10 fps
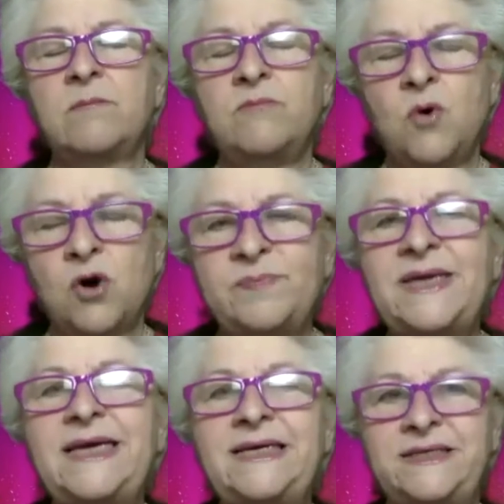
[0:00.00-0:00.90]
more
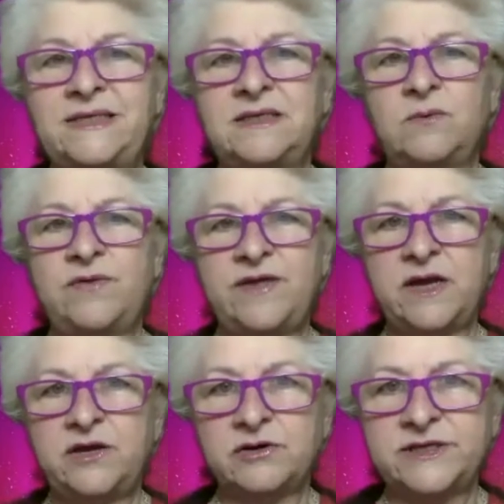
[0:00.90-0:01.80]
peace
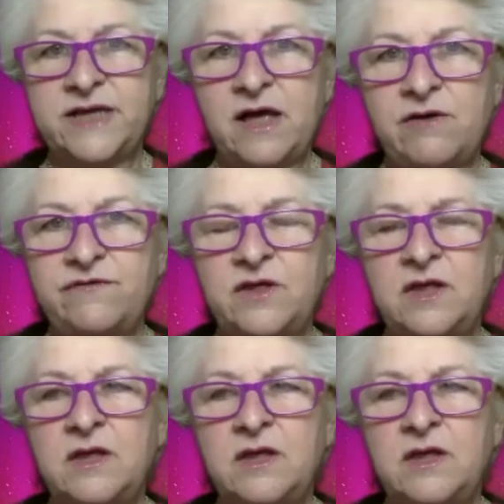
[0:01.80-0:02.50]
within yourself.